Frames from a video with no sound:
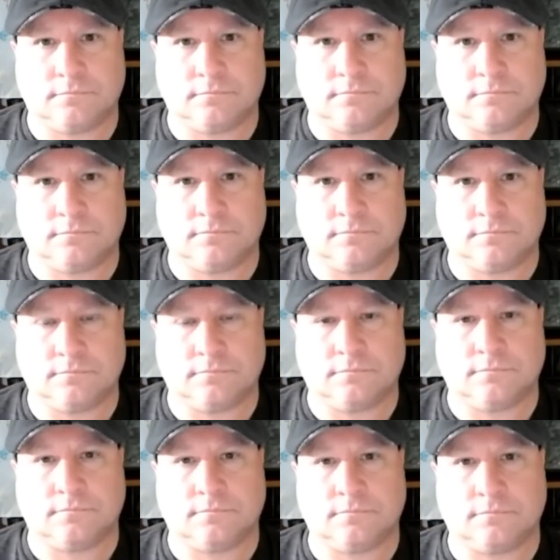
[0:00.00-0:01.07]

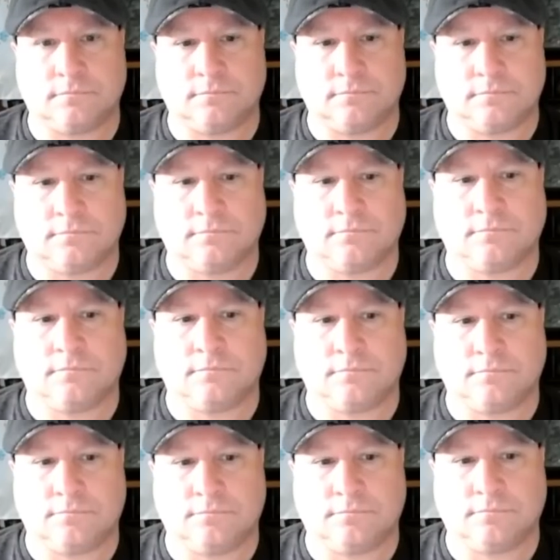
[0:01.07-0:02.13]

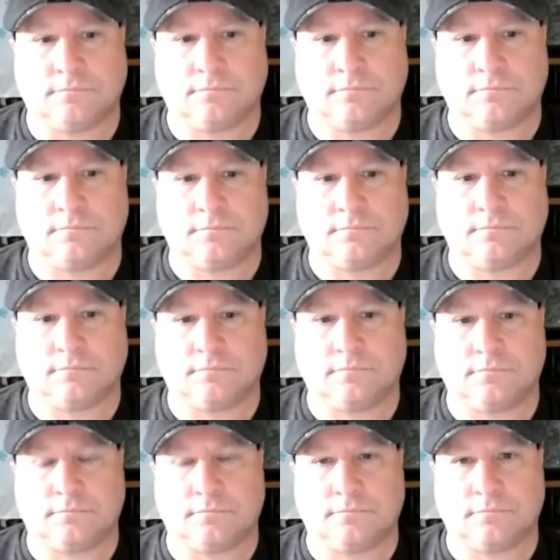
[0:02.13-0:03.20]

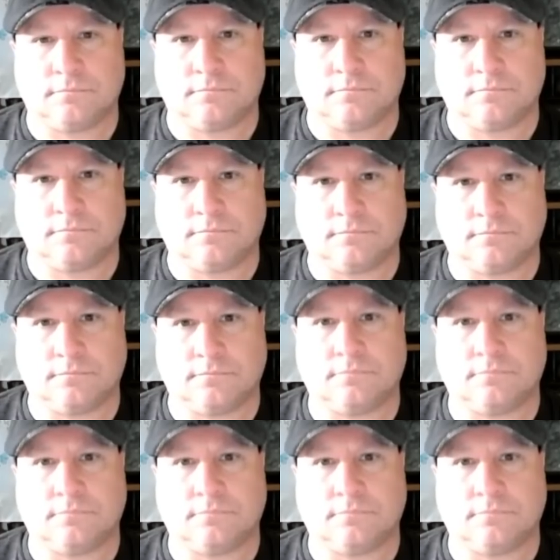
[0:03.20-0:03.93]
This person isn't speaking.